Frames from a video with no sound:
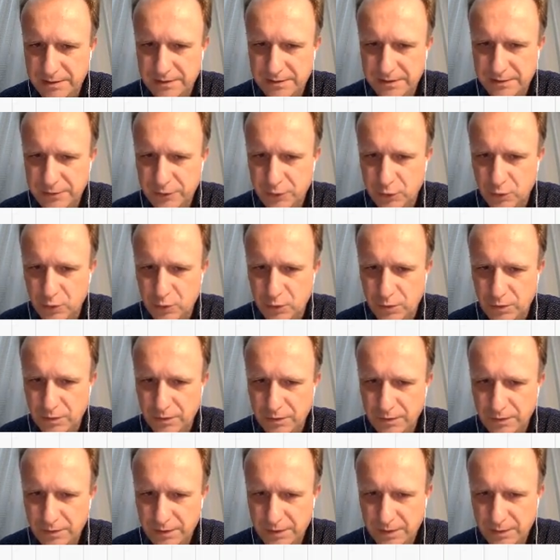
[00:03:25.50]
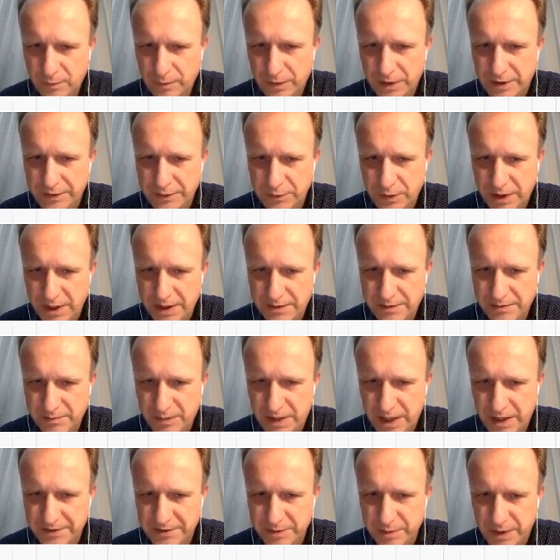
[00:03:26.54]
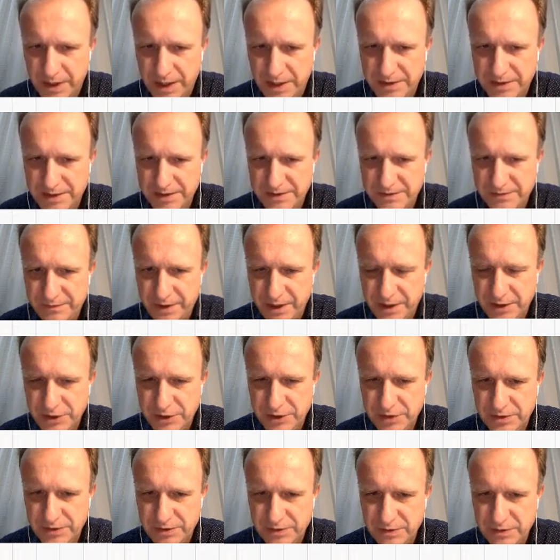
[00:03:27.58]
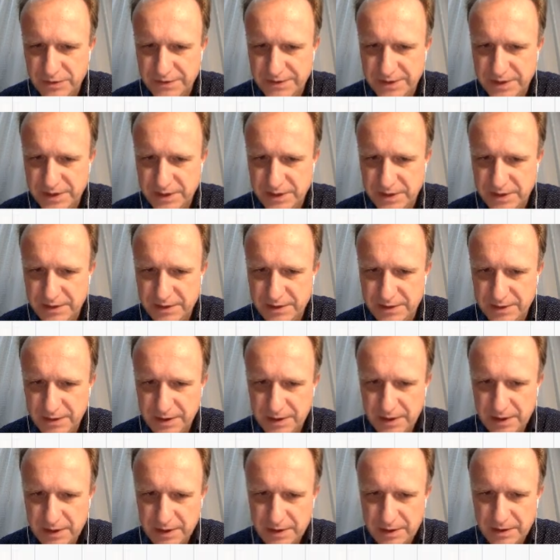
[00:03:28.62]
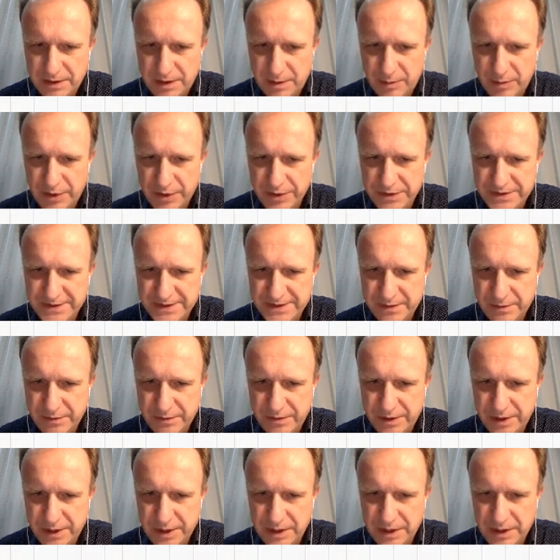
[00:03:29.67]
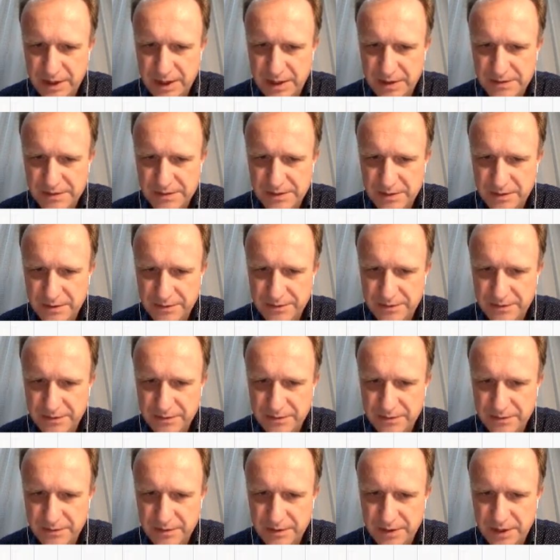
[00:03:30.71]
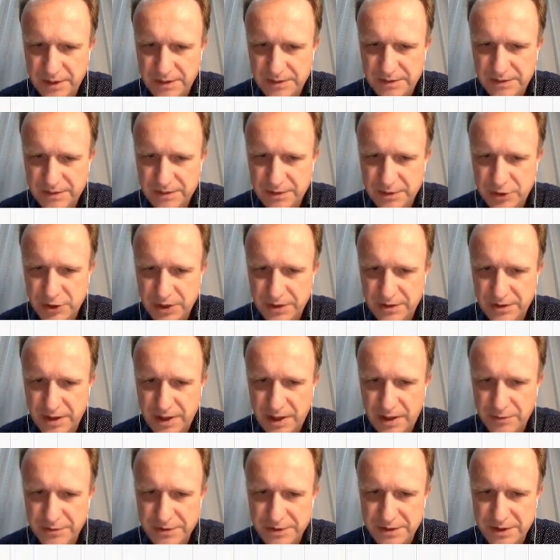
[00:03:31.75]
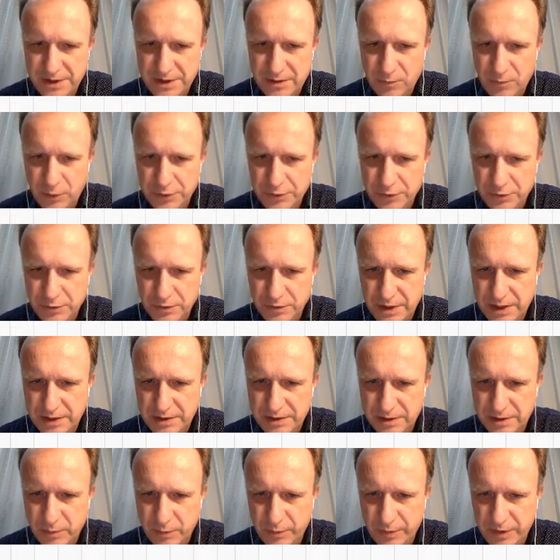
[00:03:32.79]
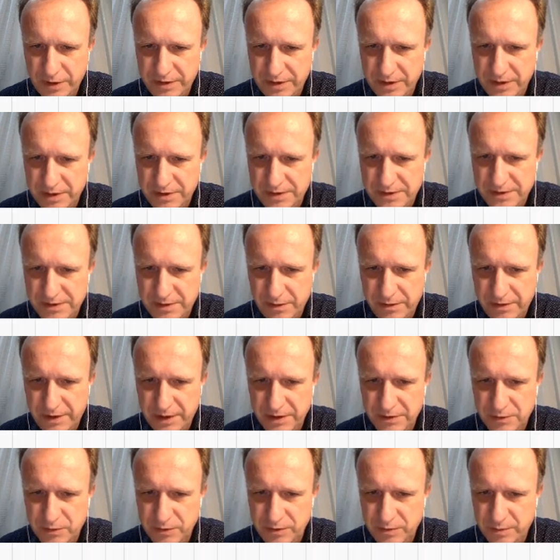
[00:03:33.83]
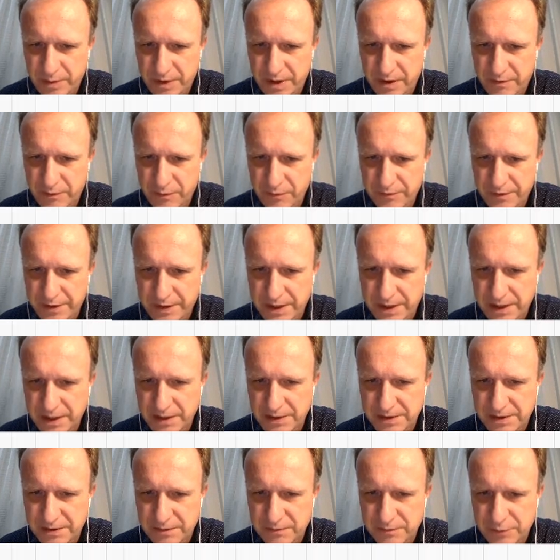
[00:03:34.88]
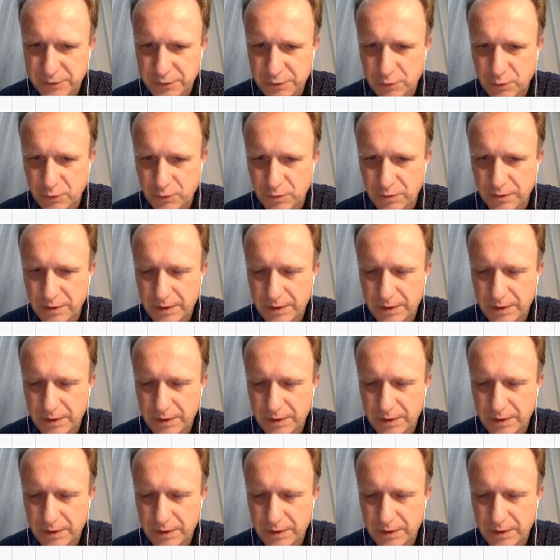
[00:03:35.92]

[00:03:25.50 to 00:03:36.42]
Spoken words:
2. Well, you can multiply these fractions. You see that numbers 3 cancel each other out, and what you end up with is 3 to the power of negative 2.